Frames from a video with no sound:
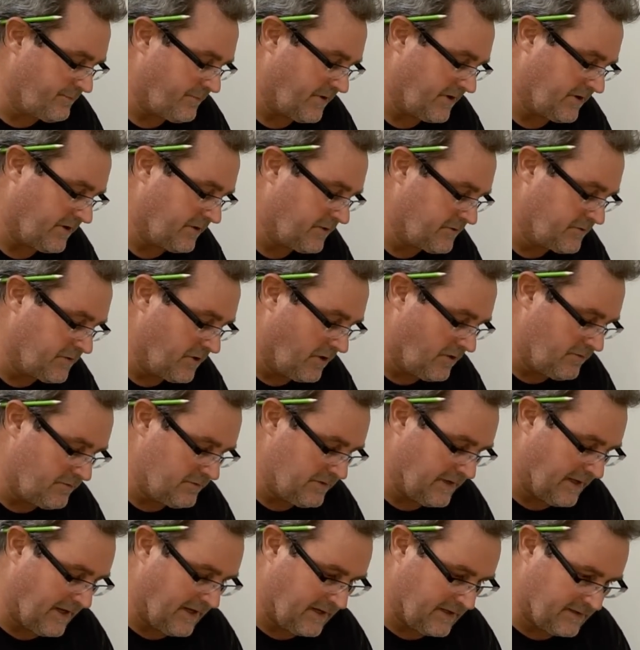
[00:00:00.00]
but you don't
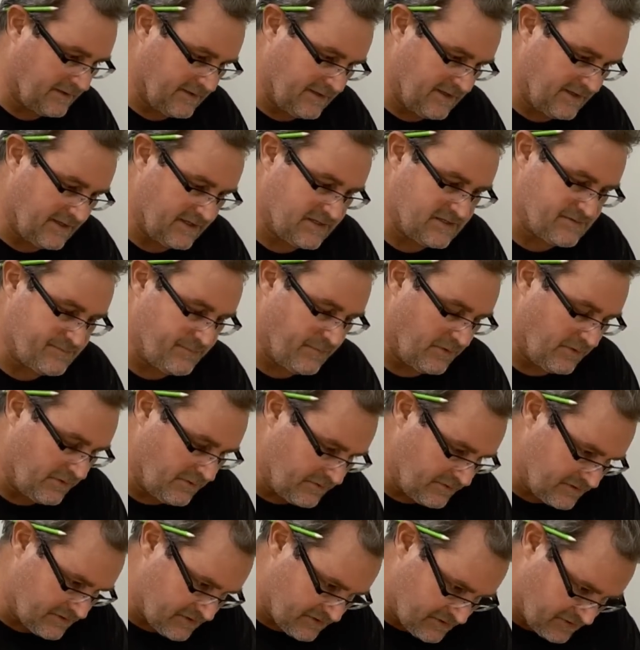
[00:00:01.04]
like the
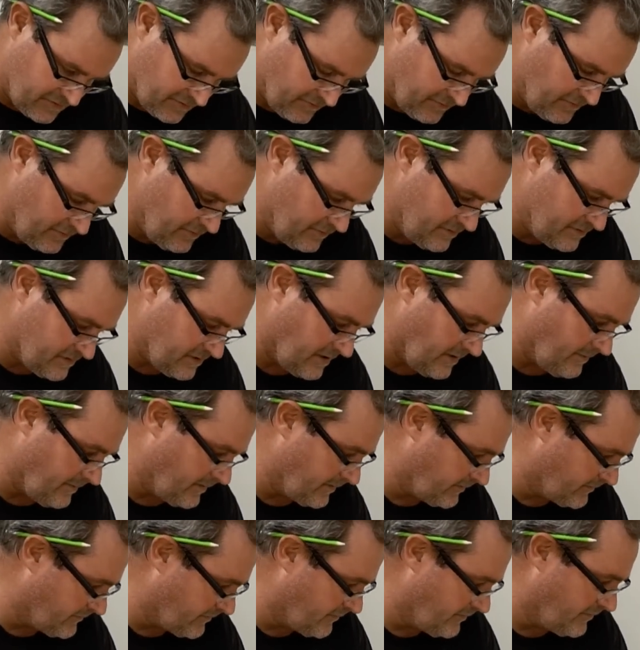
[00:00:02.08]
exposed screws
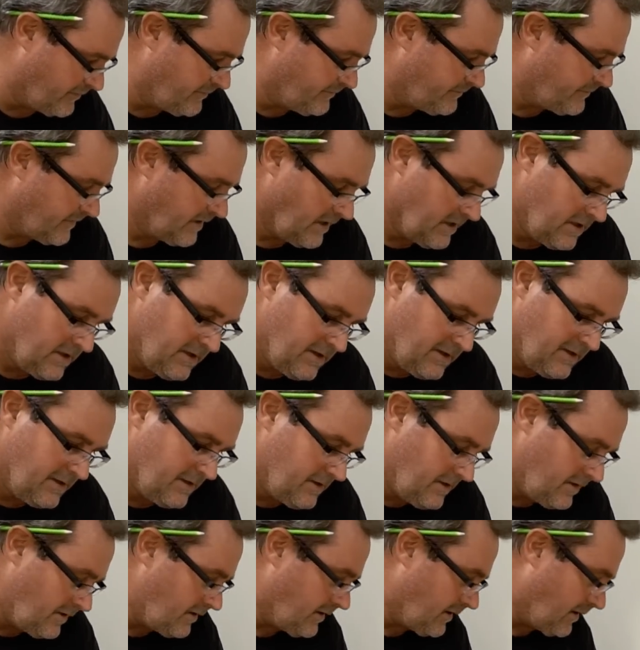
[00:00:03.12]
coming through,
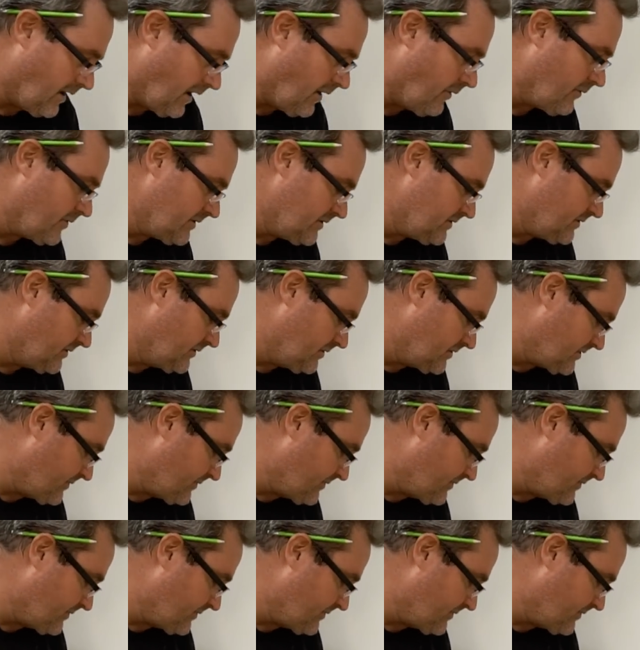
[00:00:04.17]
you could always use